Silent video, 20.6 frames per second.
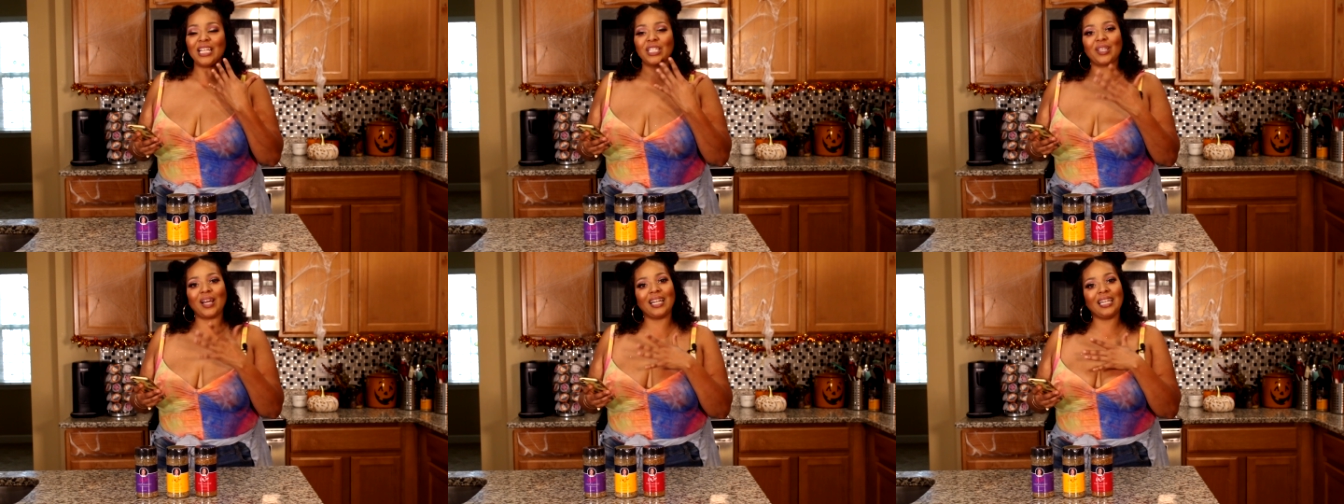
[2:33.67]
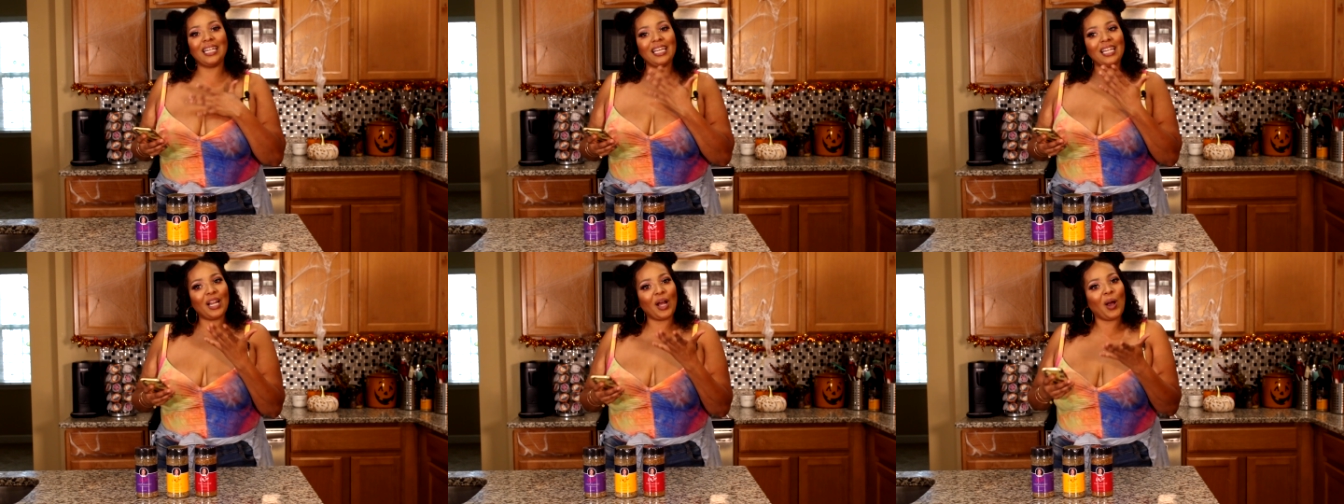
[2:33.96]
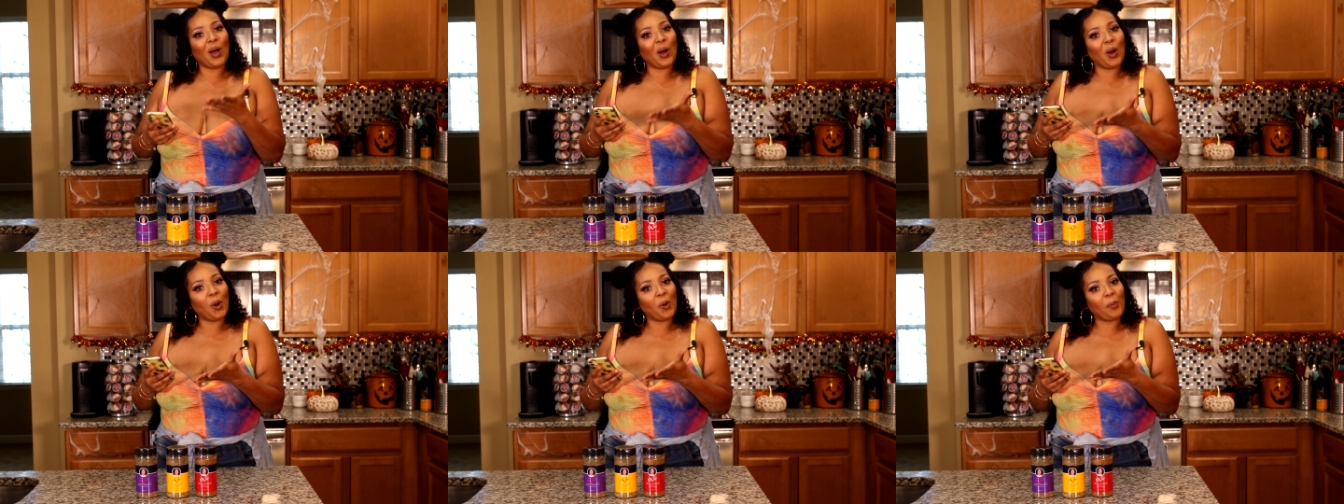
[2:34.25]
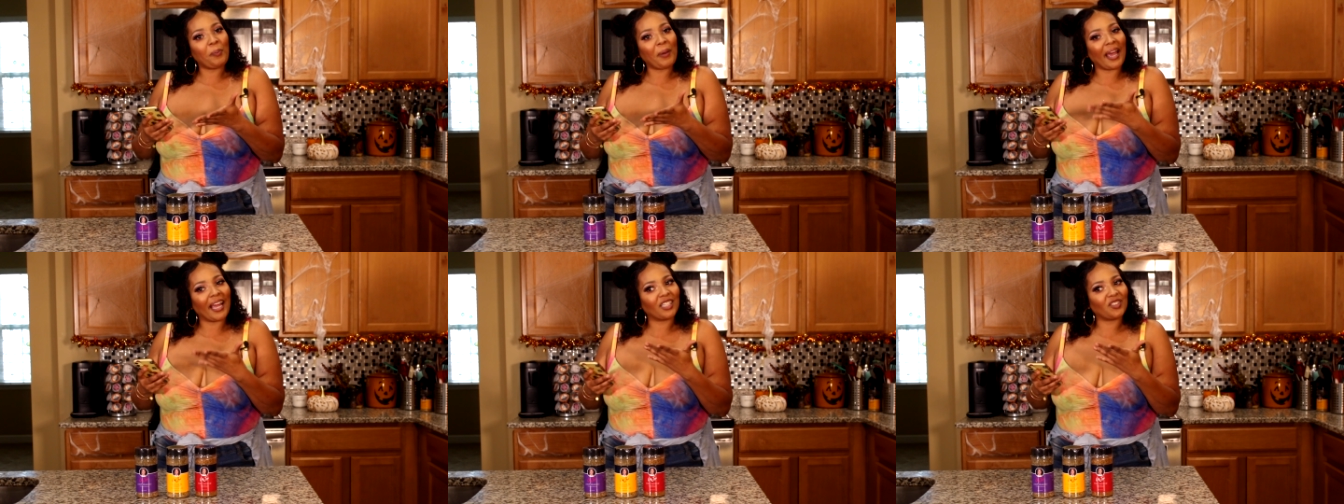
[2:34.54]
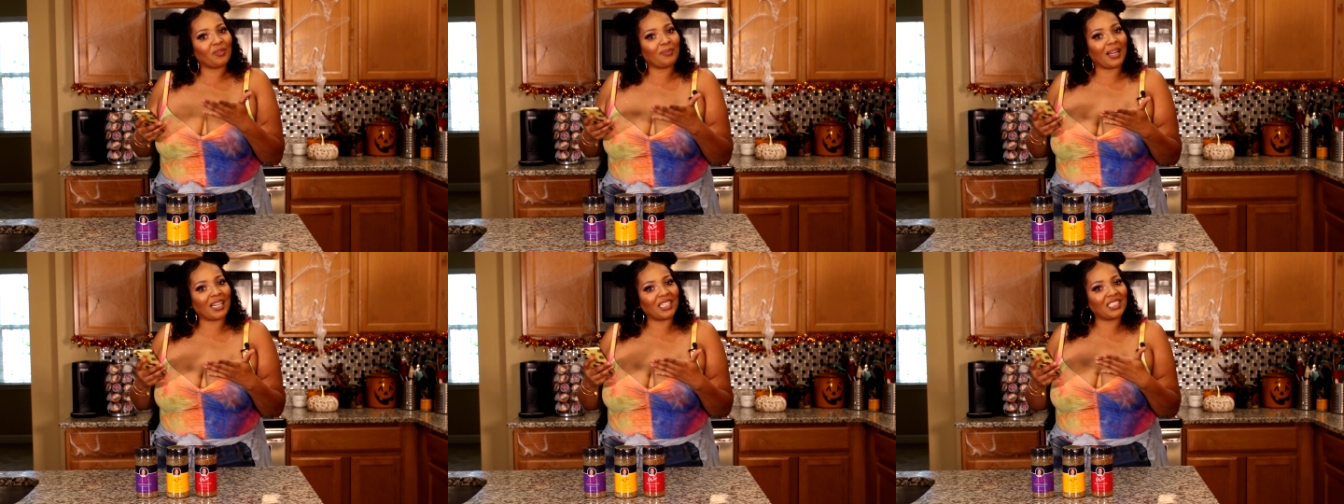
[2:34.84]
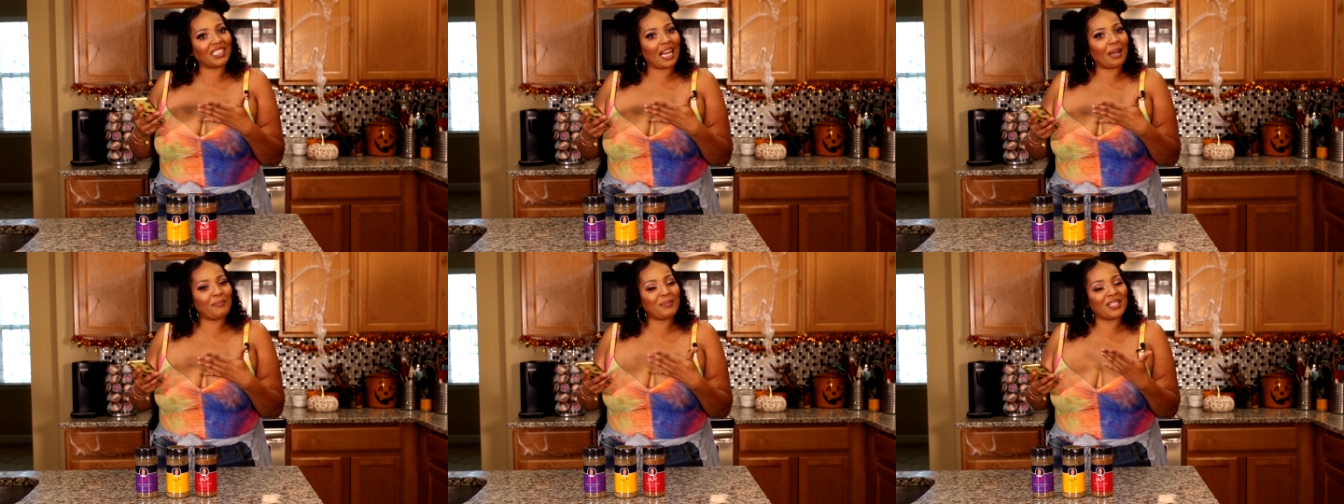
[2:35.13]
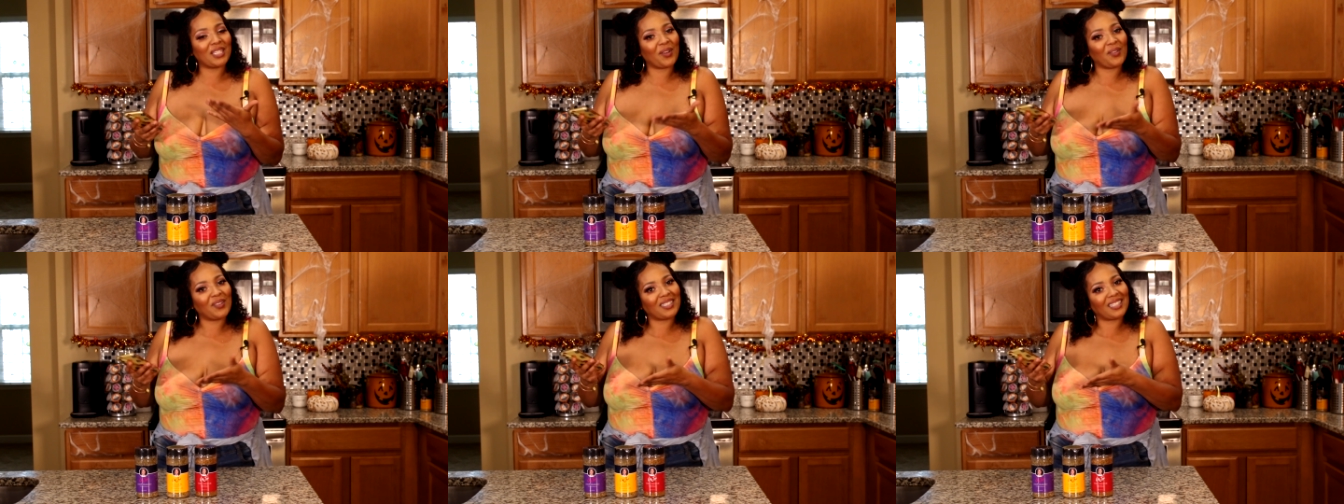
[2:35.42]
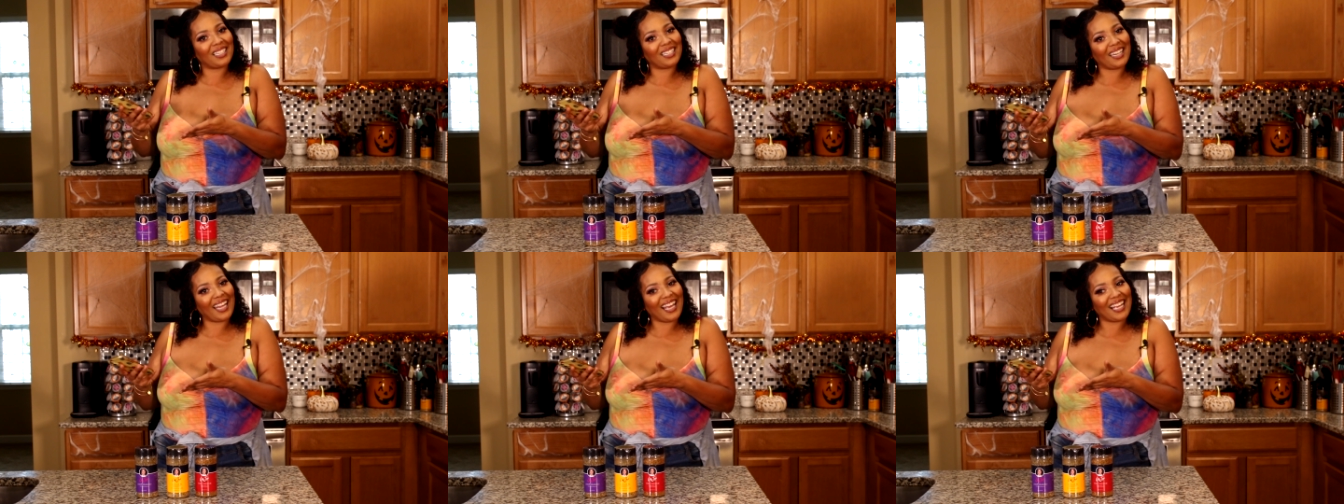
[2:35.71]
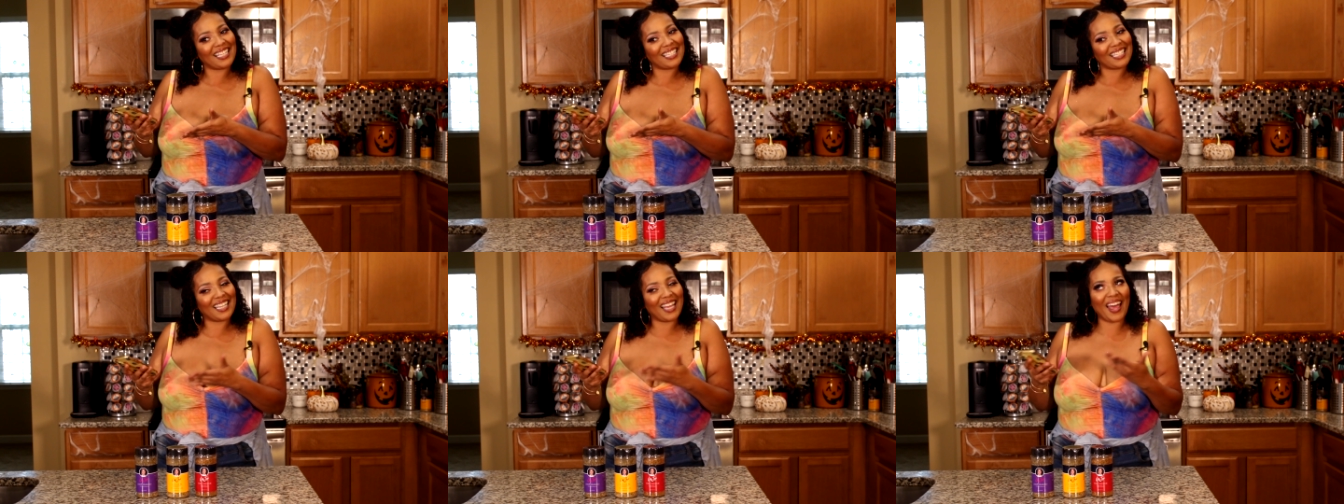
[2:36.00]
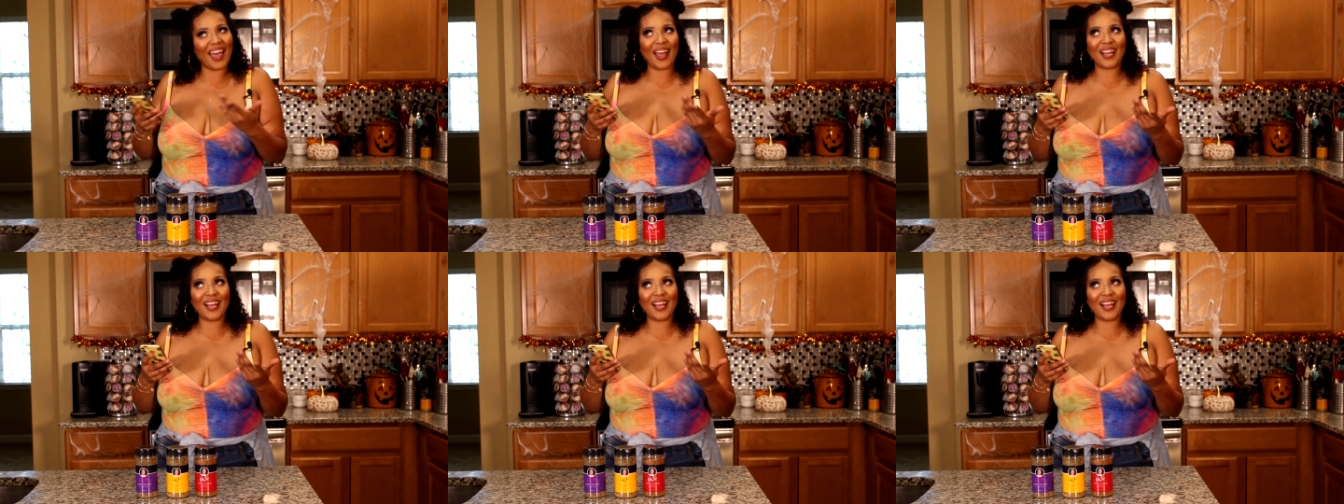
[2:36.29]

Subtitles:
So I need a homepage for my shopping, so it's the Nest.